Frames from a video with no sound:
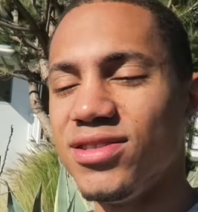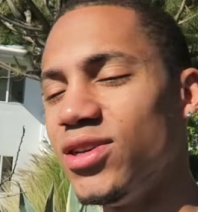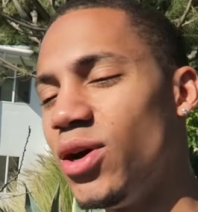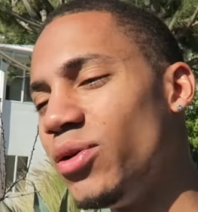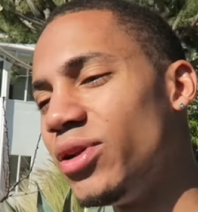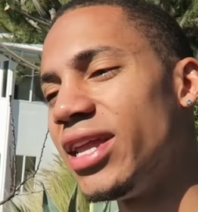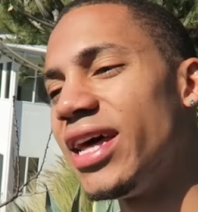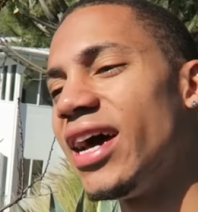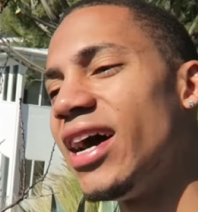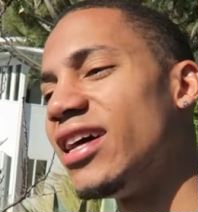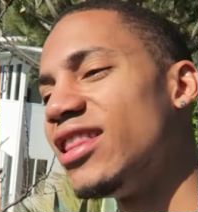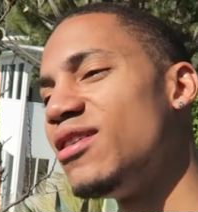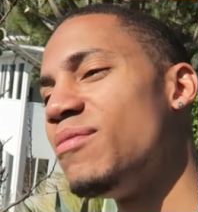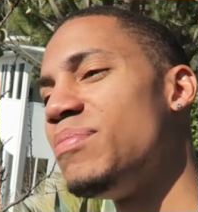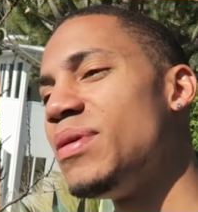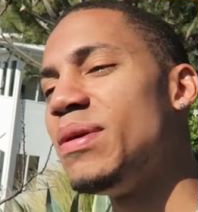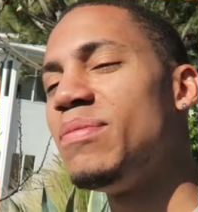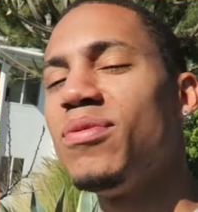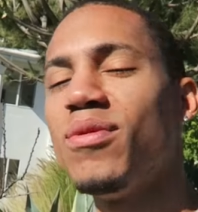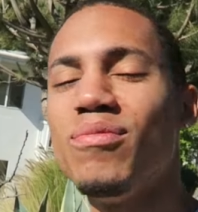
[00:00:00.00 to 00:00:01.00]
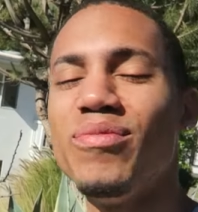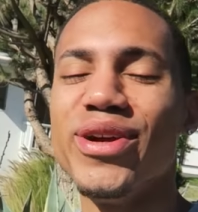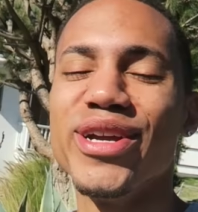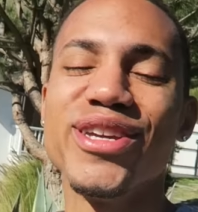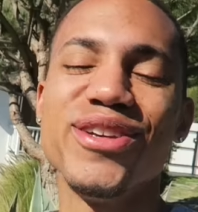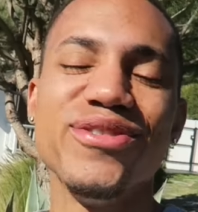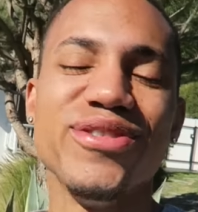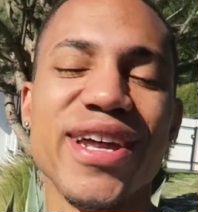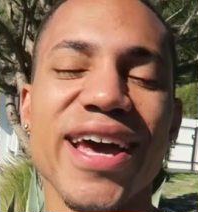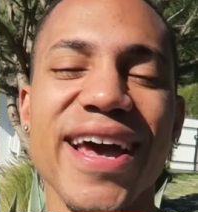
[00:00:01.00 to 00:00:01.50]
Don't let other people
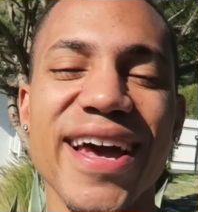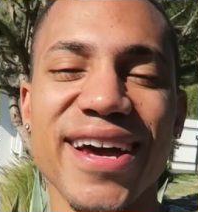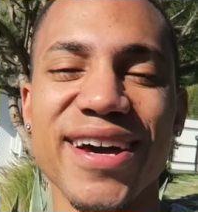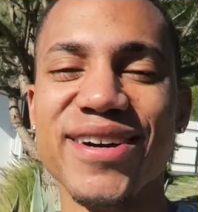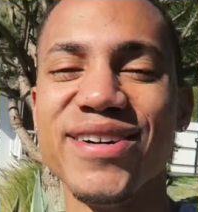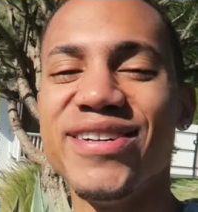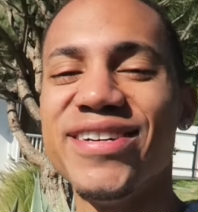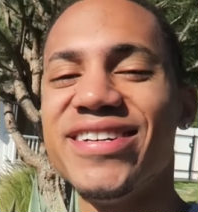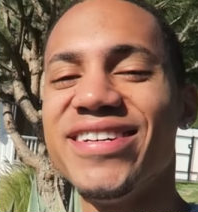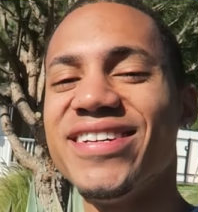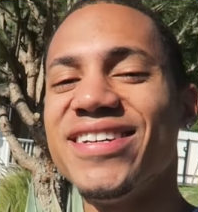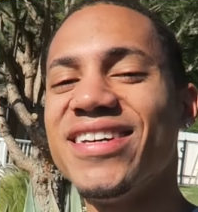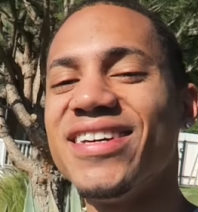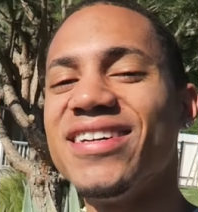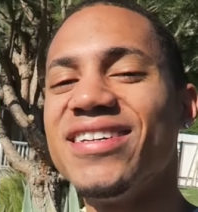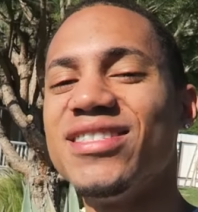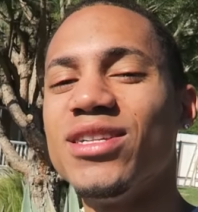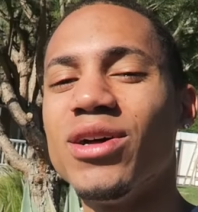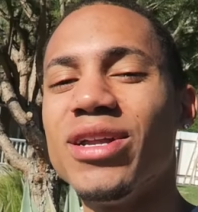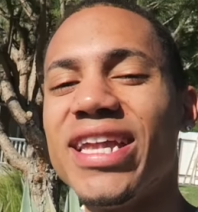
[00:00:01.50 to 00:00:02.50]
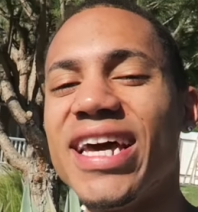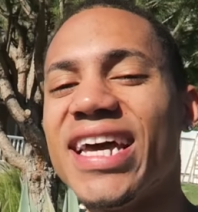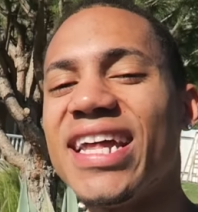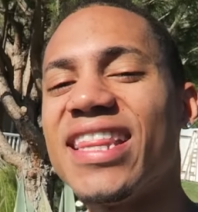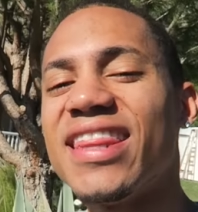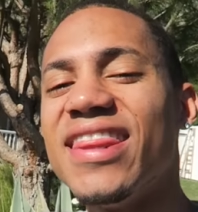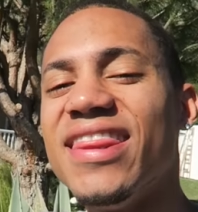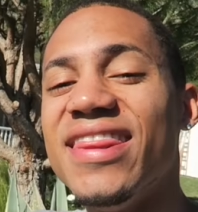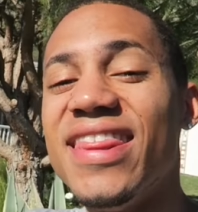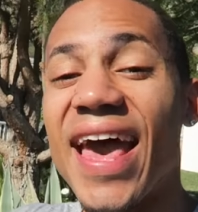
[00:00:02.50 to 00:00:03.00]
bring you down. Don't
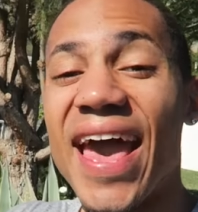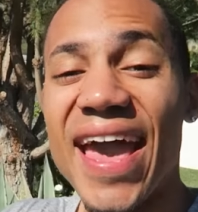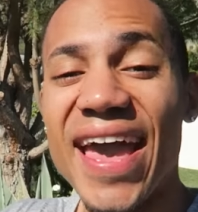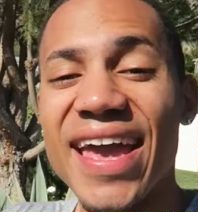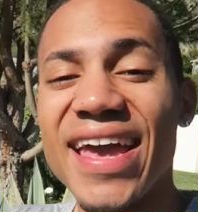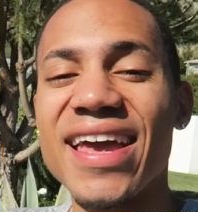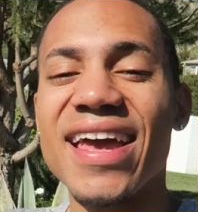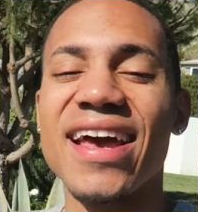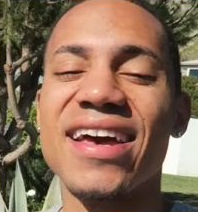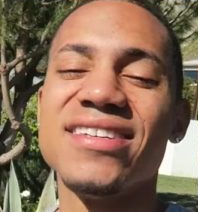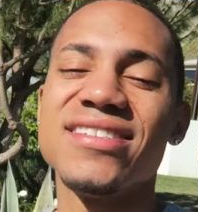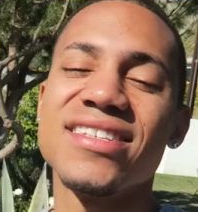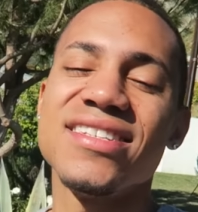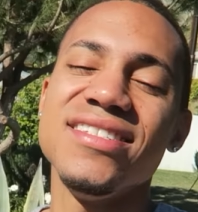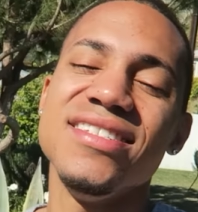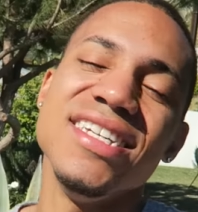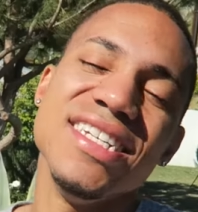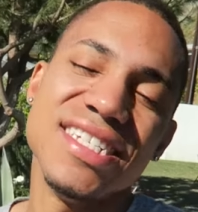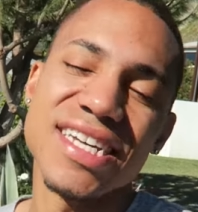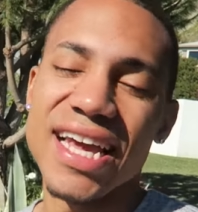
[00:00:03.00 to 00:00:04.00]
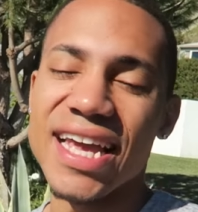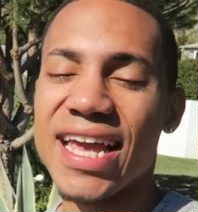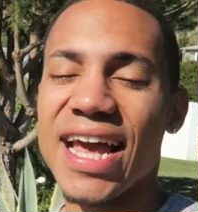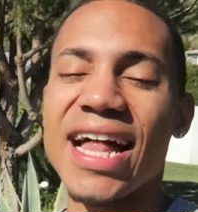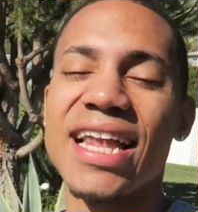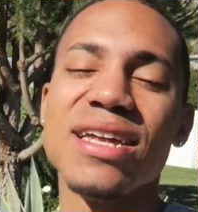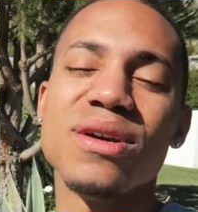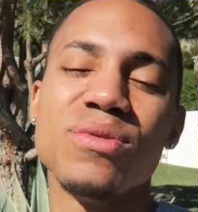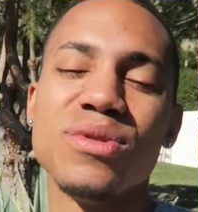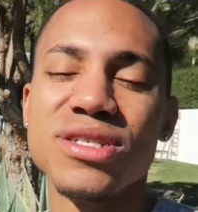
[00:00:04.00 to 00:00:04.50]
let they, as DJ
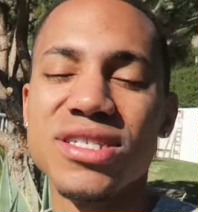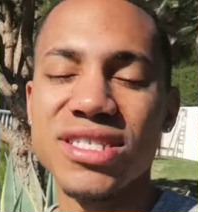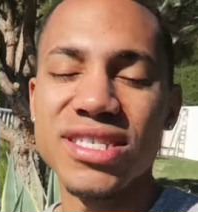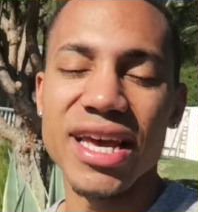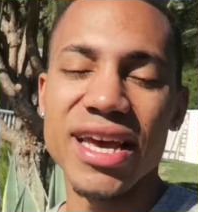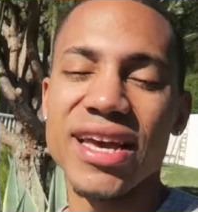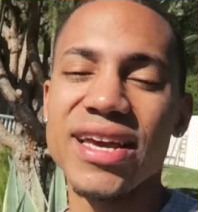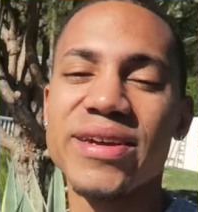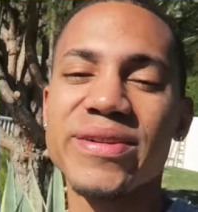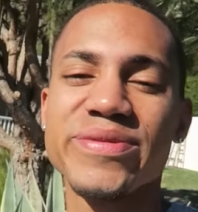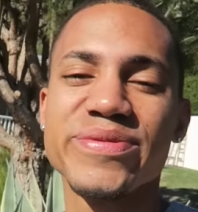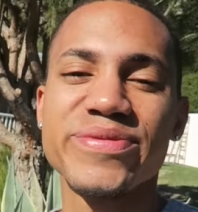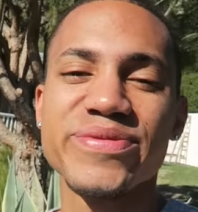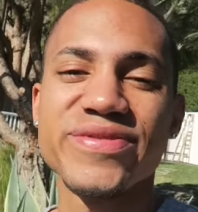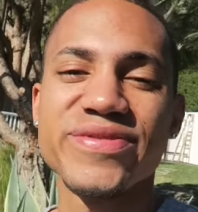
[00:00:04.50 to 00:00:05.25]
Khaled would say,